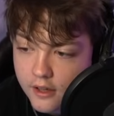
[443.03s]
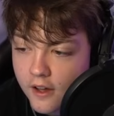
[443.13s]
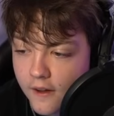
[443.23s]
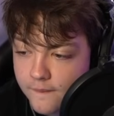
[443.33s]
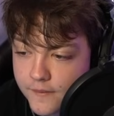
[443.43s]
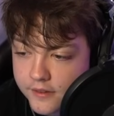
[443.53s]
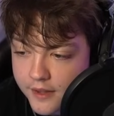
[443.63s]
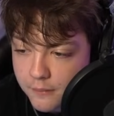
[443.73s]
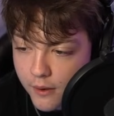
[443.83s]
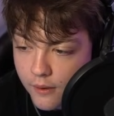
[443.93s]
They
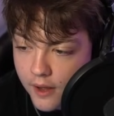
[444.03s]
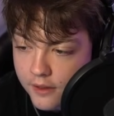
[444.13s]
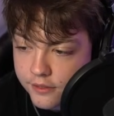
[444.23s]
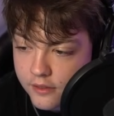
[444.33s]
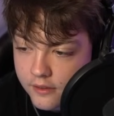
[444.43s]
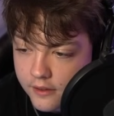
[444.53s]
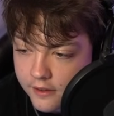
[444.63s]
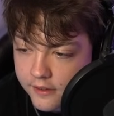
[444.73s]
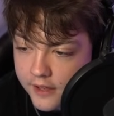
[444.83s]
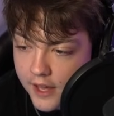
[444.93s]
say, well, I
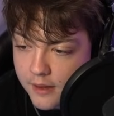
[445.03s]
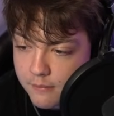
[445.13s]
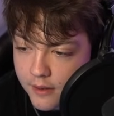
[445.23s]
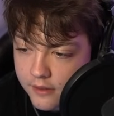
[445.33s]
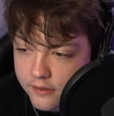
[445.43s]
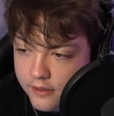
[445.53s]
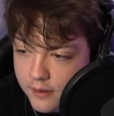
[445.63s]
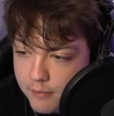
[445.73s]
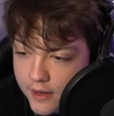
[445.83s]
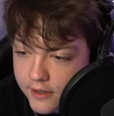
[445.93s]
like the game. It's
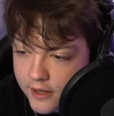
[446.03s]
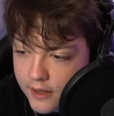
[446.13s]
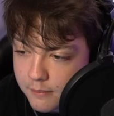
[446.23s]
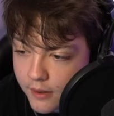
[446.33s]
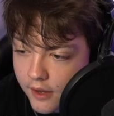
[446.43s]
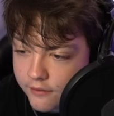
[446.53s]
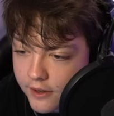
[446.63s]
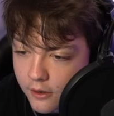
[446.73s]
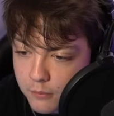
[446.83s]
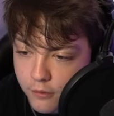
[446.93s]
like Payday, but I've
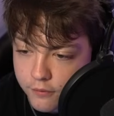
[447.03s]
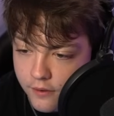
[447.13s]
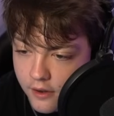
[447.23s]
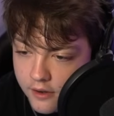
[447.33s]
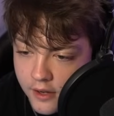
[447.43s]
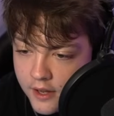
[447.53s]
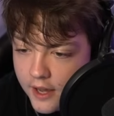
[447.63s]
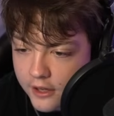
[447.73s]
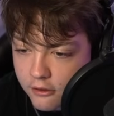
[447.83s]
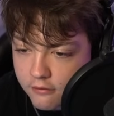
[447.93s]
had a lot more fun.
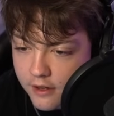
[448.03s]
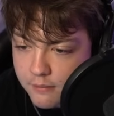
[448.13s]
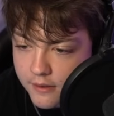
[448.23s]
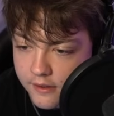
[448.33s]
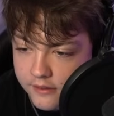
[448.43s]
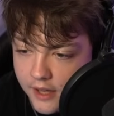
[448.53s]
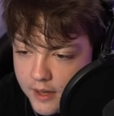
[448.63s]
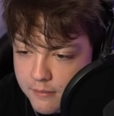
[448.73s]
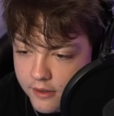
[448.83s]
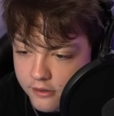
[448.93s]
I cannot recommend this
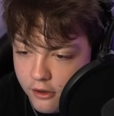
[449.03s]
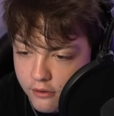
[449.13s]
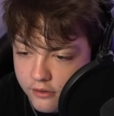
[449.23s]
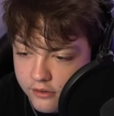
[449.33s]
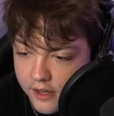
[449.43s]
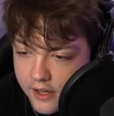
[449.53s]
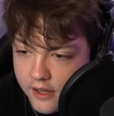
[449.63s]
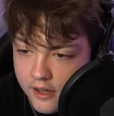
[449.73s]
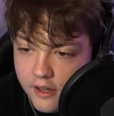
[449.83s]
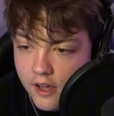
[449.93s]
game in its current
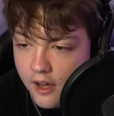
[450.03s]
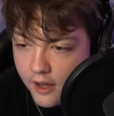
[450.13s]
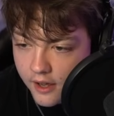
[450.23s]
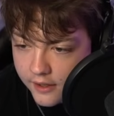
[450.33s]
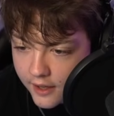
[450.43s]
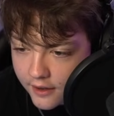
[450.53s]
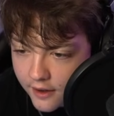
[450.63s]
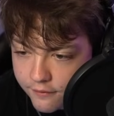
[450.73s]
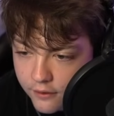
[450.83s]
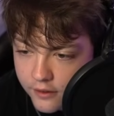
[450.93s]
state. Again,
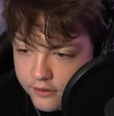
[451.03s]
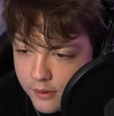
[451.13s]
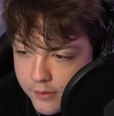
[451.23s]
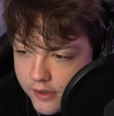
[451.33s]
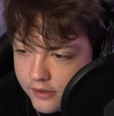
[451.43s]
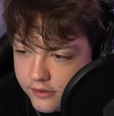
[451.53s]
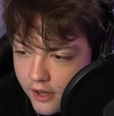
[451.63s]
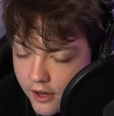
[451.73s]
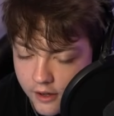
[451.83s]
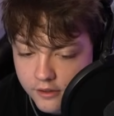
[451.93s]
I feel like some of these
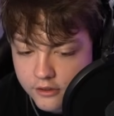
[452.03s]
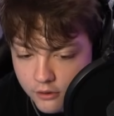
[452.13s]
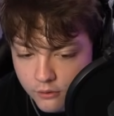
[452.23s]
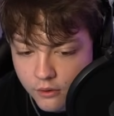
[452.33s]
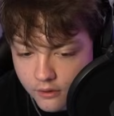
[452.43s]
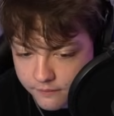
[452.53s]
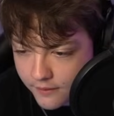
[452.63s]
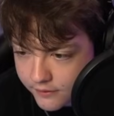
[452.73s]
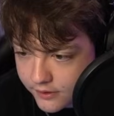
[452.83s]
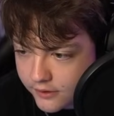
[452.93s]
are, you know,
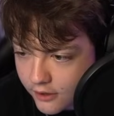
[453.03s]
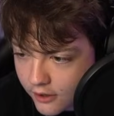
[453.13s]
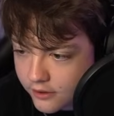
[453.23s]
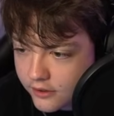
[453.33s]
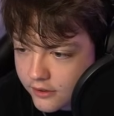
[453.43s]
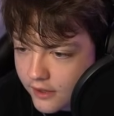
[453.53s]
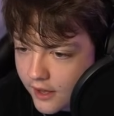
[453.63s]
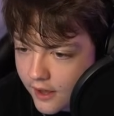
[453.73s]
obviously targeted.